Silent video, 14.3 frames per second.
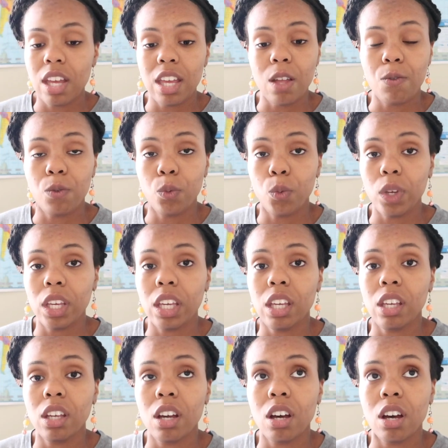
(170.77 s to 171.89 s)

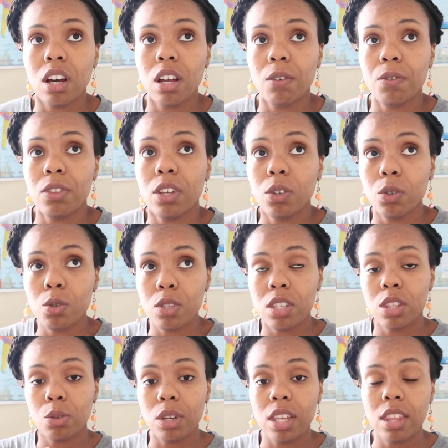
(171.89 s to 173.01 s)
If those
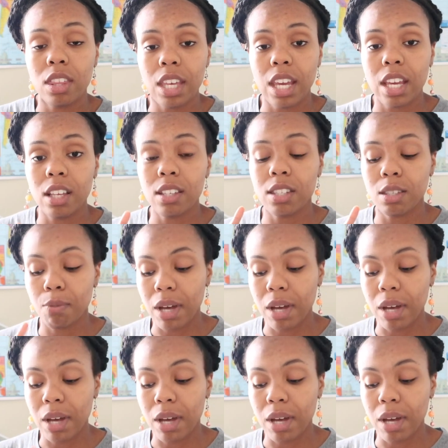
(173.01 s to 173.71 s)
3 things,